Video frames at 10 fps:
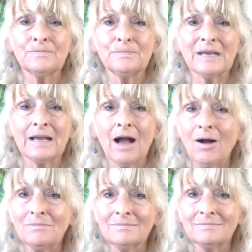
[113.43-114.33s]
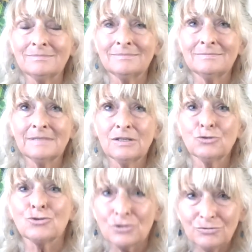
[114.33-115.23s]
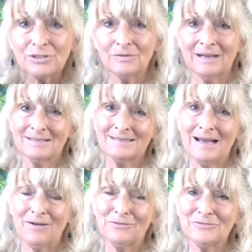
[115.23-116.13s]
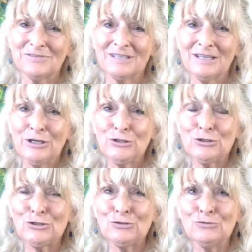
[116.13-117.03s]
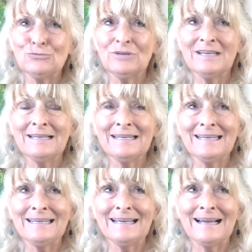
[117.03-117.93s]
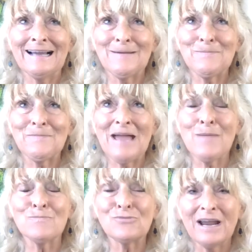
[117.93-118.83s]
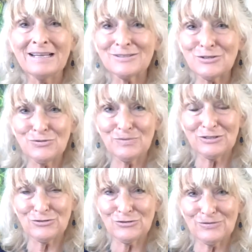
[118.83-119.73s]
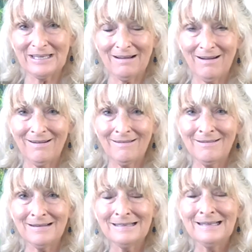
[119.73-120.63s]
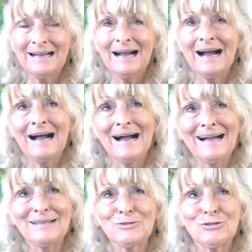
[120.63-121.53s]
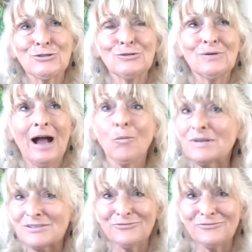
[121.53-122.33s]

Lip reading: become true to ourselves, to really embrace who we truly are, to help us